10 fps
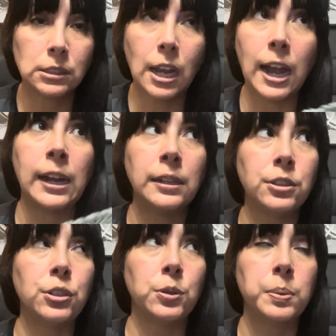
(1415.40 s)
I
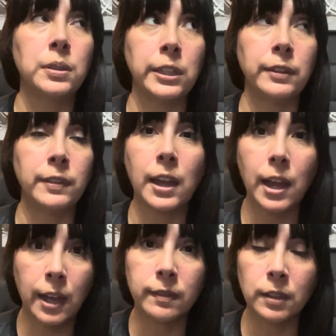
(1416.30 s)
do believe that
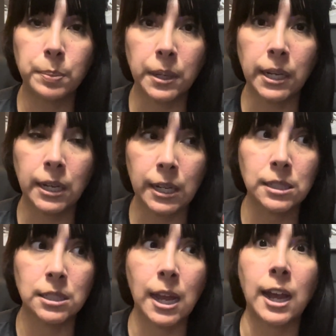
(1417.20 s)
everybody needs
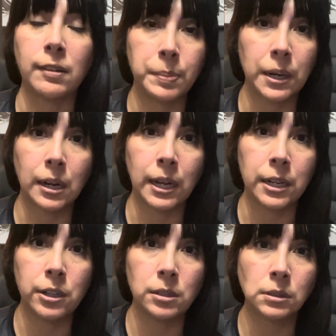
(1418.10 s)
to have a pair of Hey
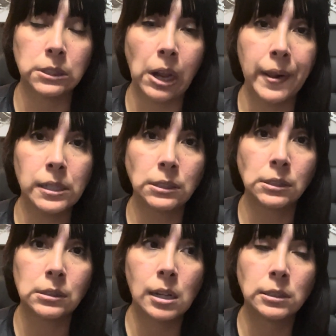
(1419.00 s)
Dudes.
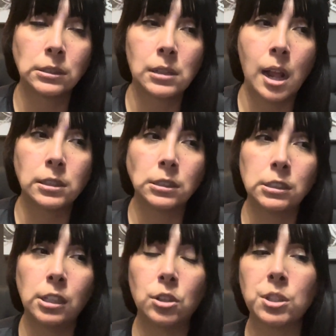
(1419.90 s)

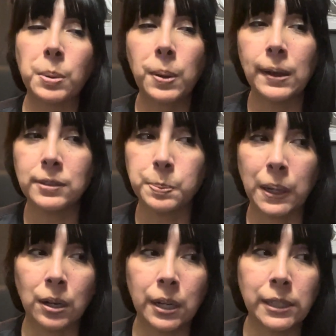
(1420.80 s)
You know, some people have
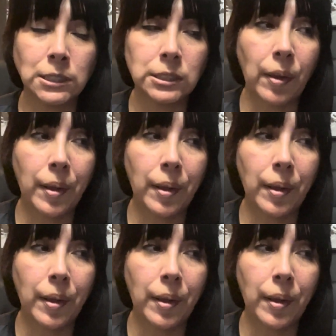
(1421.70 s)
Sperry's